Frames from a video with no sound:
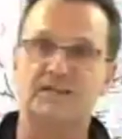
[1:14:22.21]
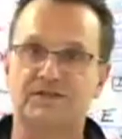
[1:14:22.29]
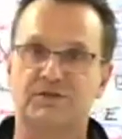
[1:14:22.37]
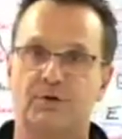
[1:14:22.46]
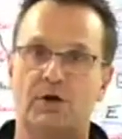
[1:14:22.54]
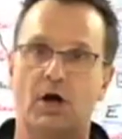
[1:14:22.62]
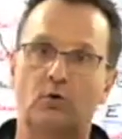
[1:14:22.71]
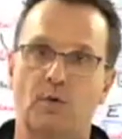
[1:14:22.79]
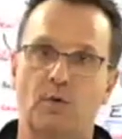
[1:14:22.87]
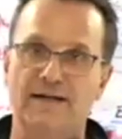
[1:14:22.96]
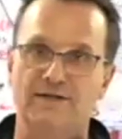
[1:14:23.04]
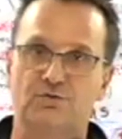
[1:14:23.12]
history a
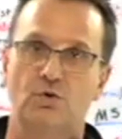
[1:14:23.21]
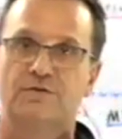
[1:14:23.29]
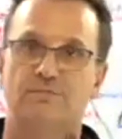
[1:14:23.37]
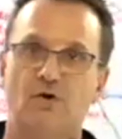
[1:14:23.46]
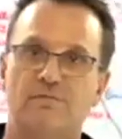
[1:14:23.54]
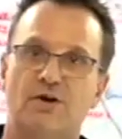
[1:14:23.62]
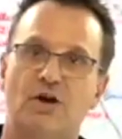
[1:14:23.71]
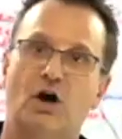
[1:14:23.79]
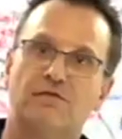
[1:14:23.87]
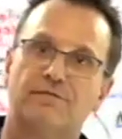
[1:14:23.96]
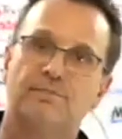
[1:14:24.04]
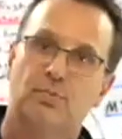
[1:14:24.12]
grassroots movement
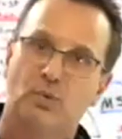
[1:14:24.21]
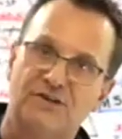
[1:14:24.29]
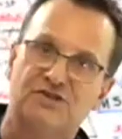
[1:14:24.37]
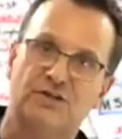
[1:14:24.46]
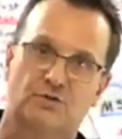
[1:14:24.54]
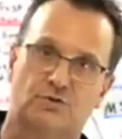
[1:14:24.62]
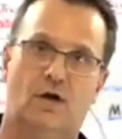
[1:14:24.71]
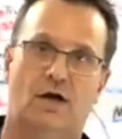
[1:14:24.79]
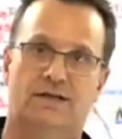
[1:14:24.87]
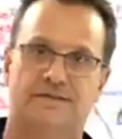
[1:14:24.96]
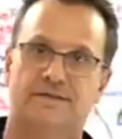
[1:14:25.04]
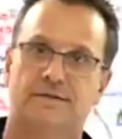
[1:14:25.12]
of bridging
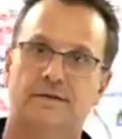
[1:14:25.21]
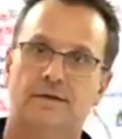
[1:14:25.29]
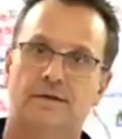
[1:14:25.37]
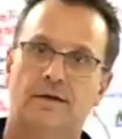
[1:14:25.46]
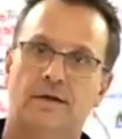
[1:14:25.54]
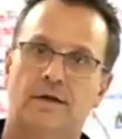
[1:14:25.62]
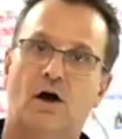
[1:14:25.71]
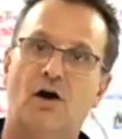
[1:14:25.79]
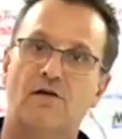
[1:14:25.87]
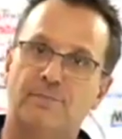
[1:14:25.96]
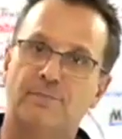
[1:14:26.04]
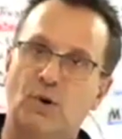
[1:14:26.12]
trust,
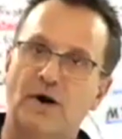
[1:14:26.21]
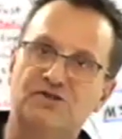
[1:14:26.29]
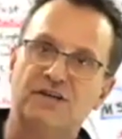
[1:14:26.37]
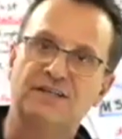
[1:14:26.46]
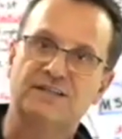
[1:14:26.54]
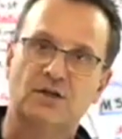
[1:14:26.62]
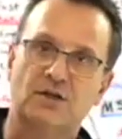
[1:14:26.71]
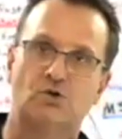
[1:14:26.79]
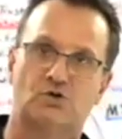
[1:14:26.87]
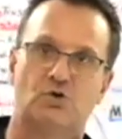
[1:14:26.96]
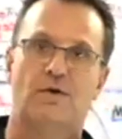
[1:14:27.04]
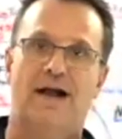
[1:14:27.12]
of bridging
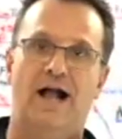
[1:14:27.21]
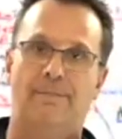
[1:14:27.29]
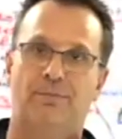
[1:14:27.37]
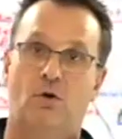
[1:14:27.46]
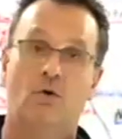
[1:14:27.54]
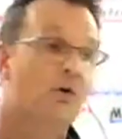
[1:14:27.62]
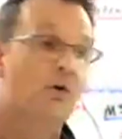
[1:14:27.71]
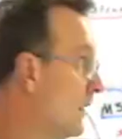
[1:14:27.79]
social capital